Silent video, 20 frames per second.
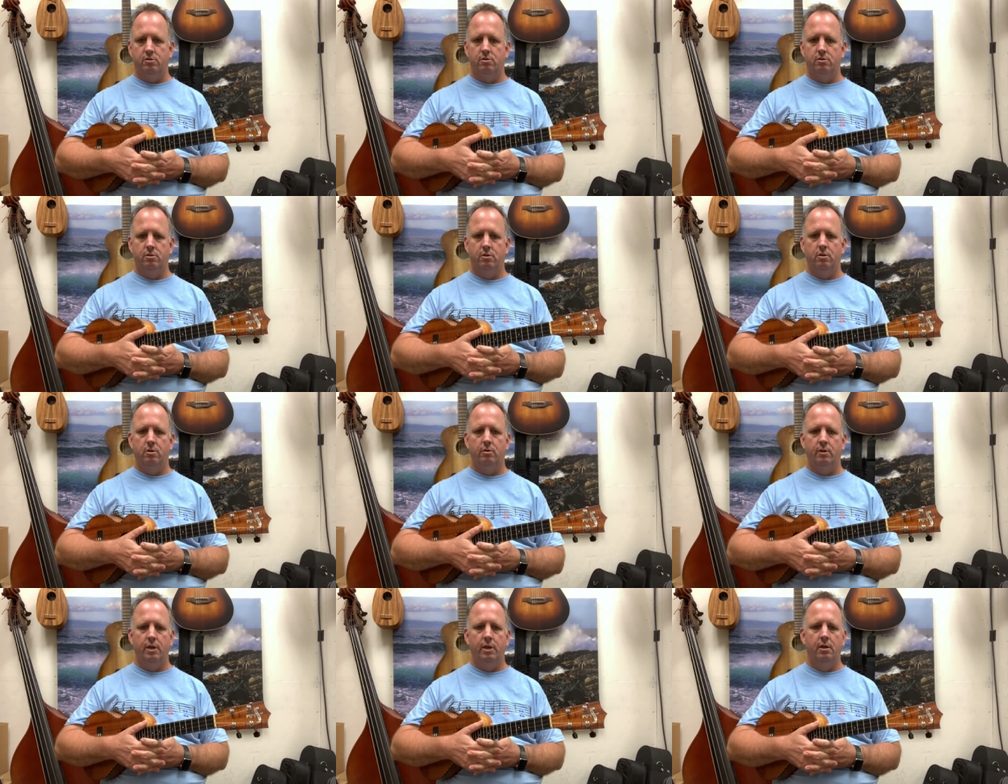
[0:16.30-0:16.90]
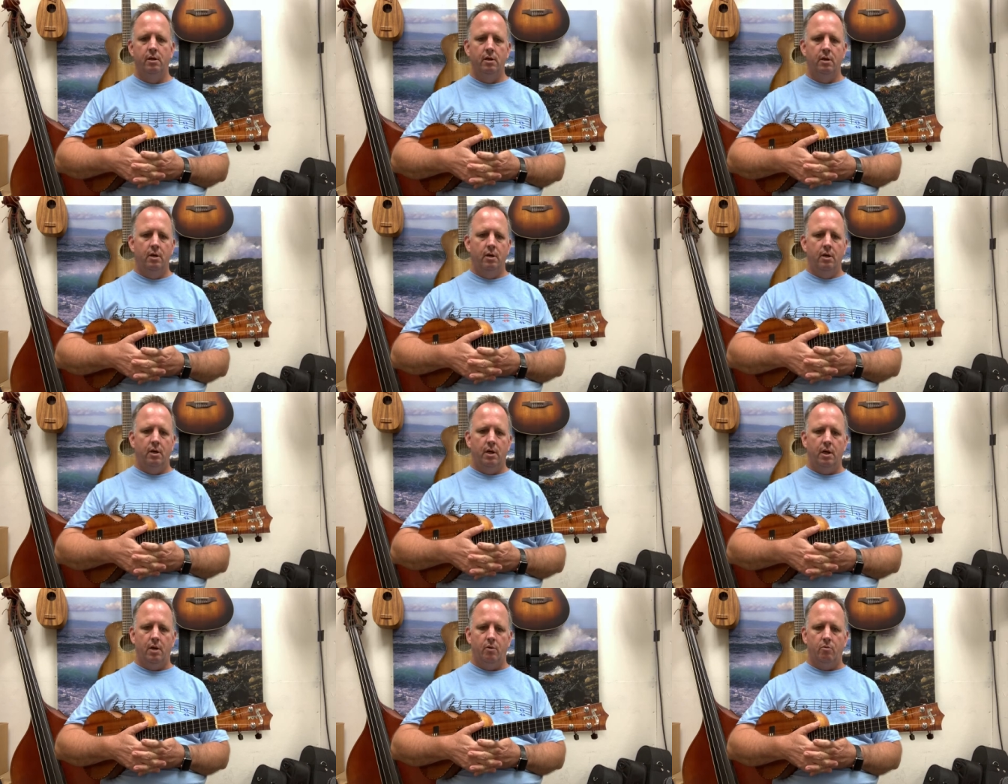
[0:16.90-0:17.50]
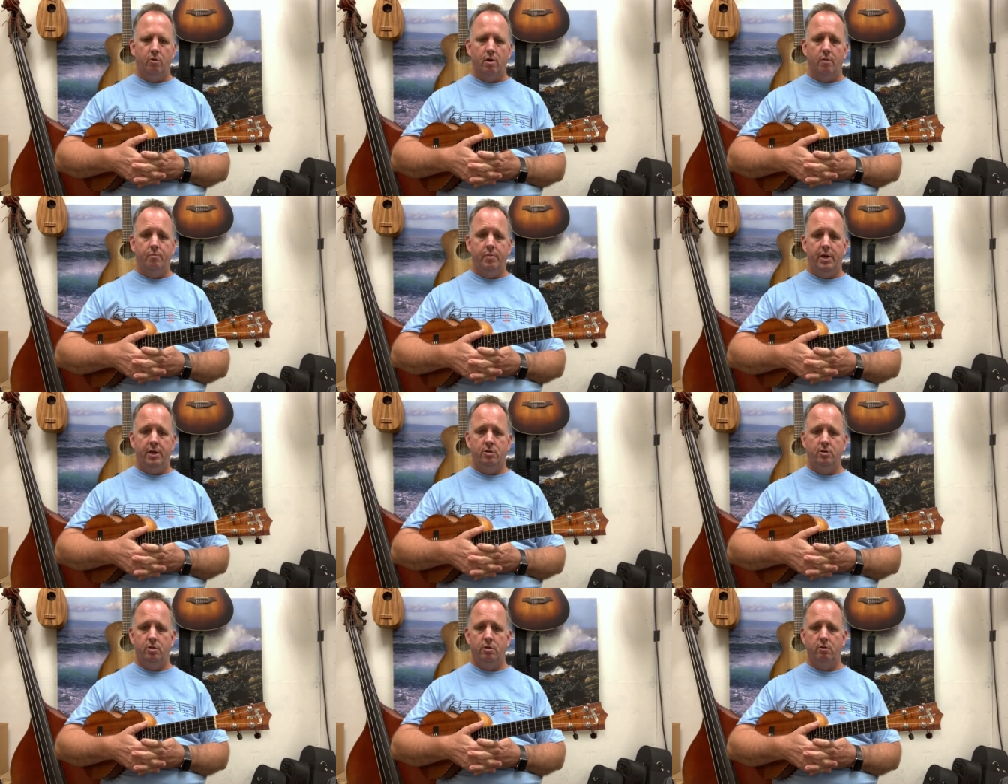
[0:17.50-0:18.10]
soloing, and we're on
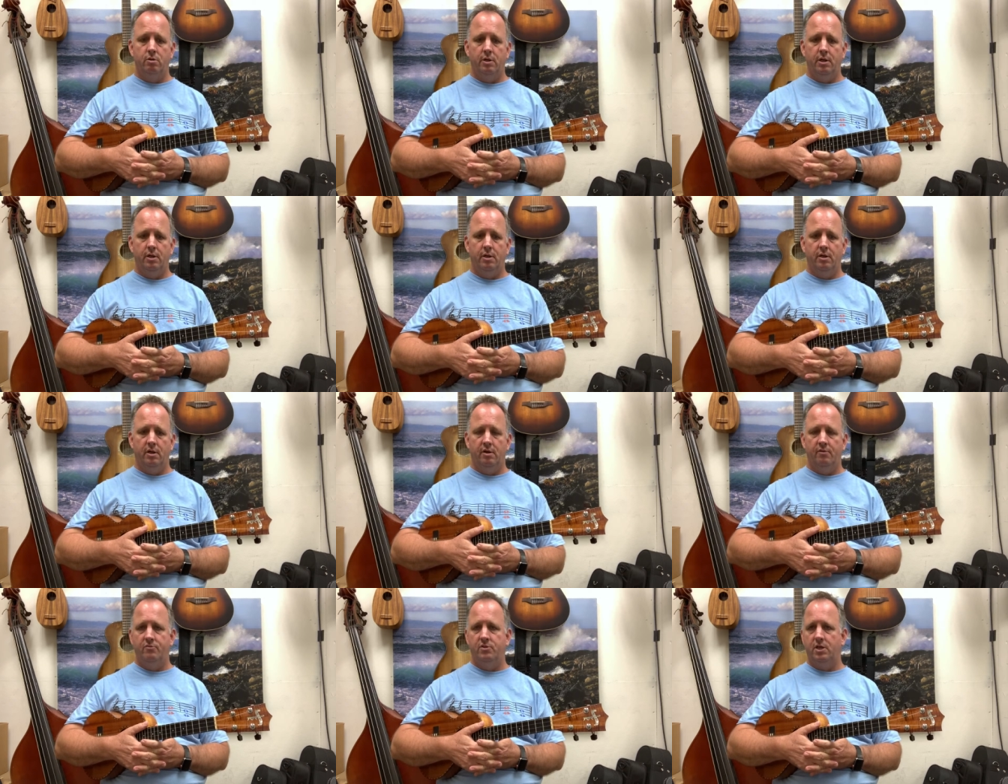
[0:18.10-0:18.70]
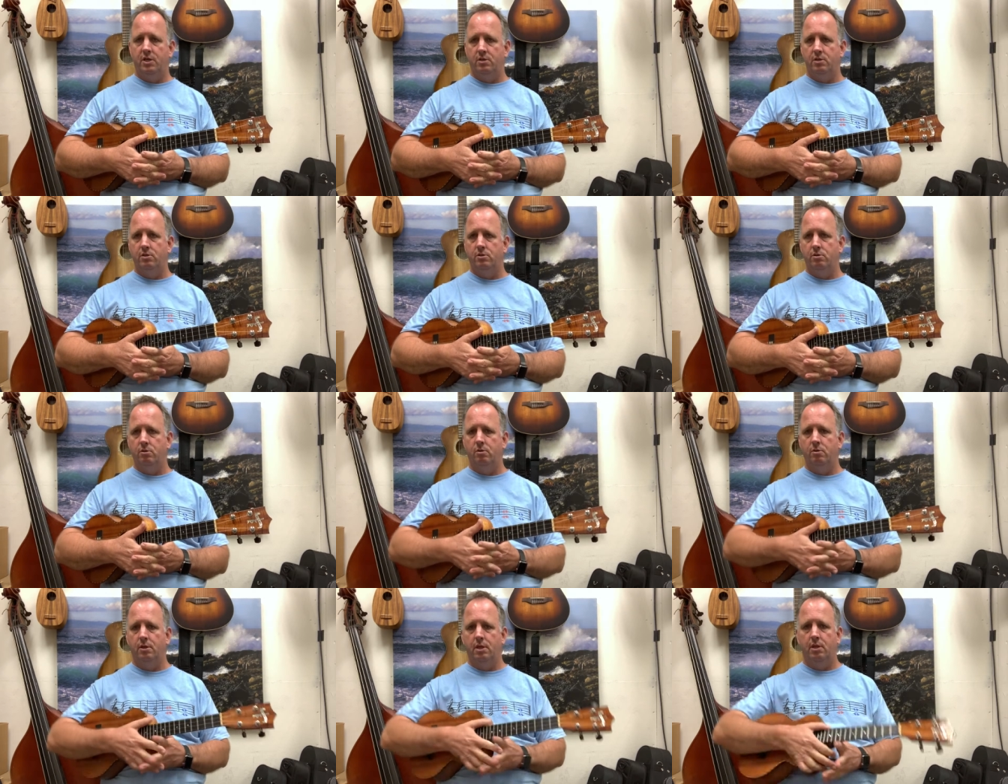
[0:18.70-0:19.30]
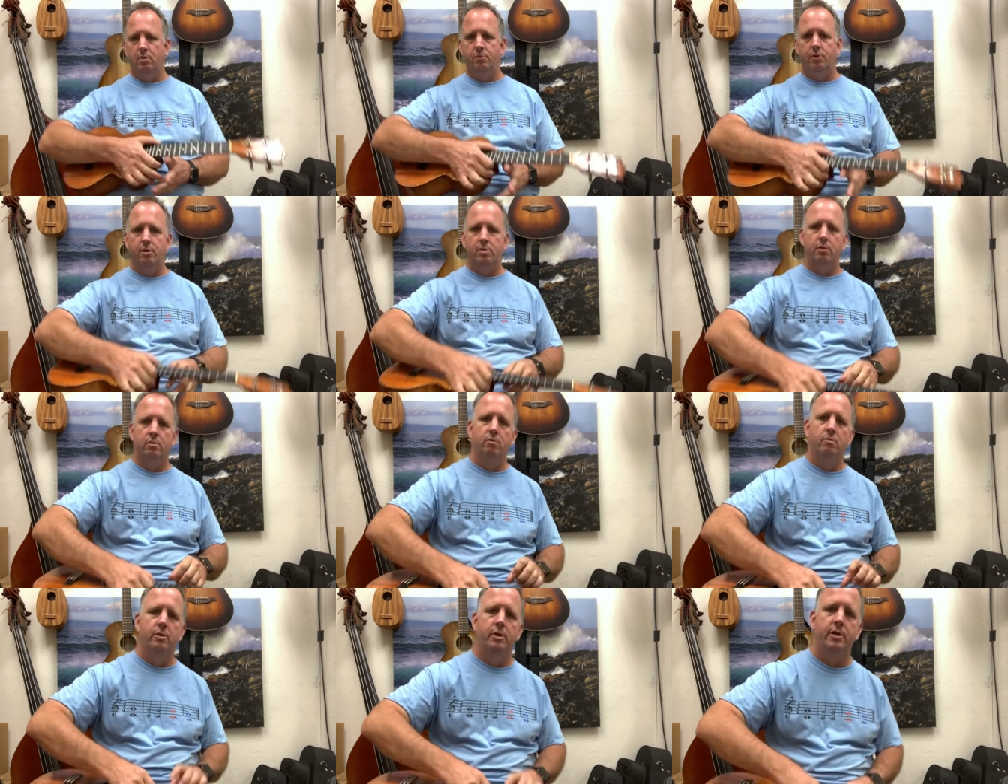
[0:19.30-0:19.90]
page 30 of Jason's Ukulele
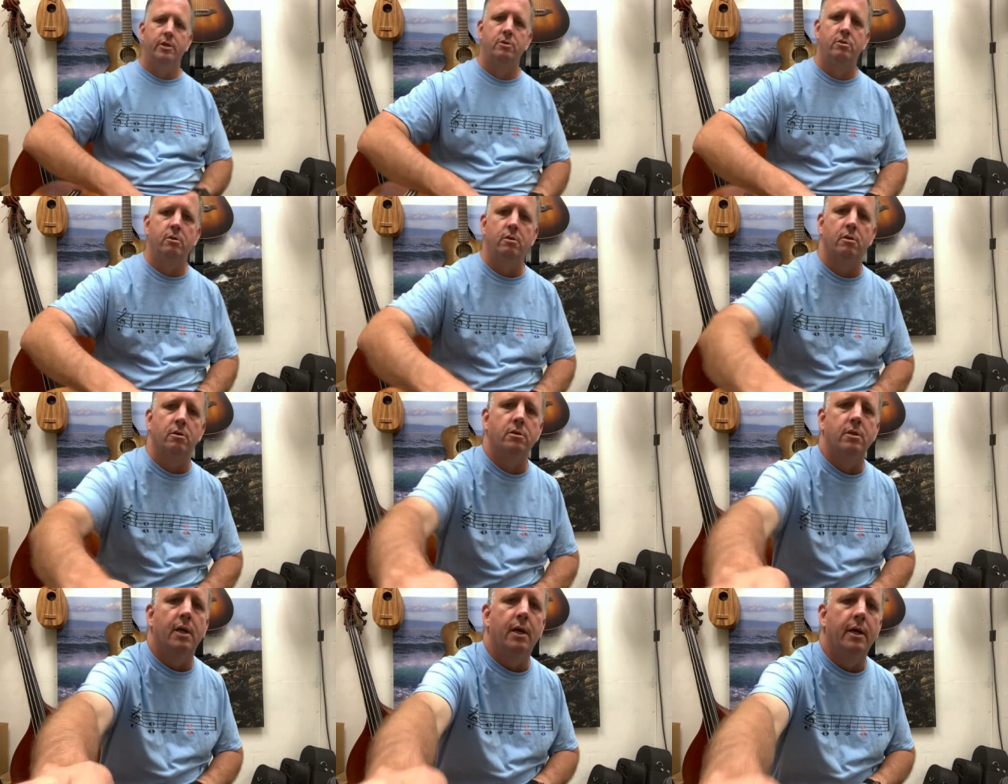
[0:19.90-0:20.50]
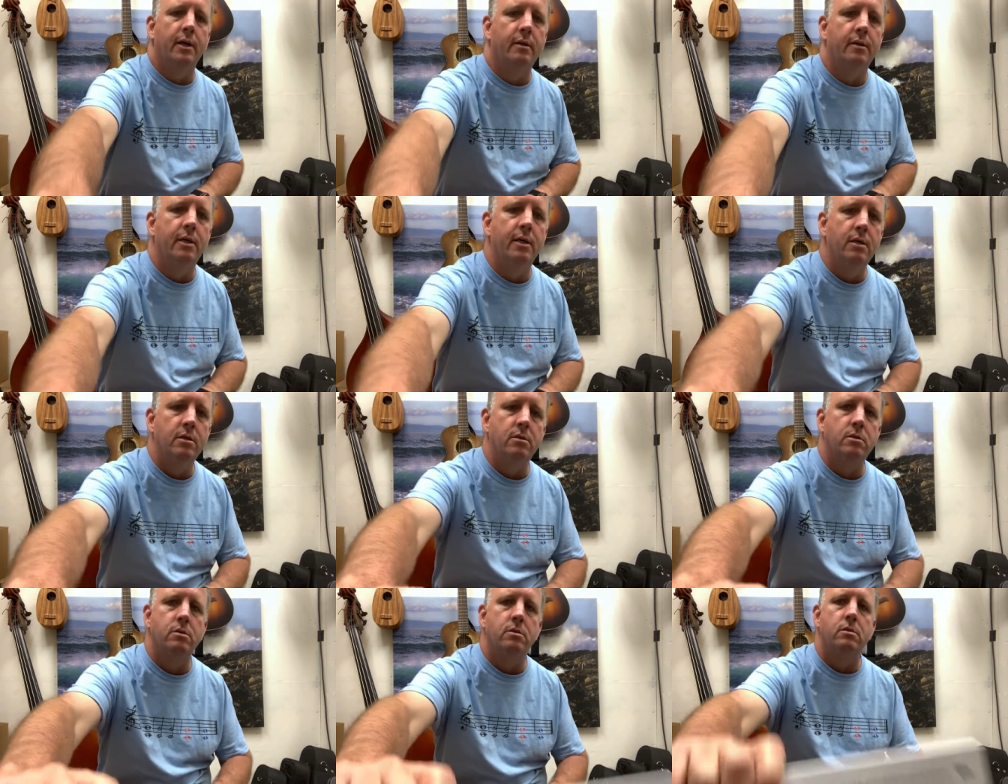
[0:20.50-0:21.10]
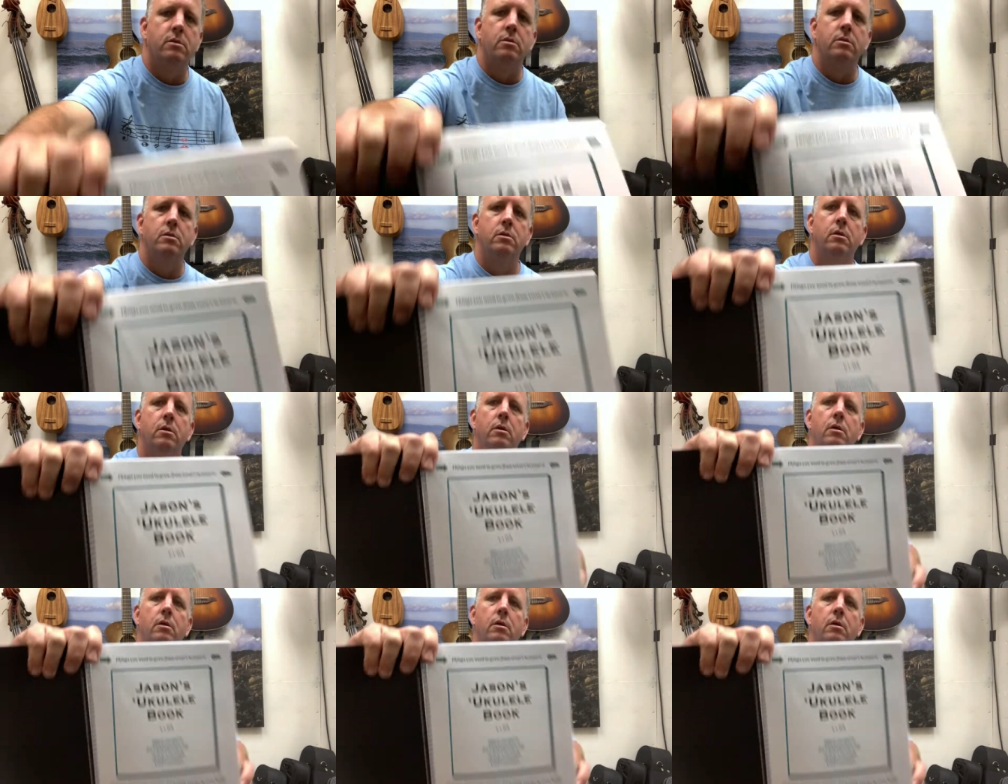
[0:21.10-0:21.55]
Book, which looks like this.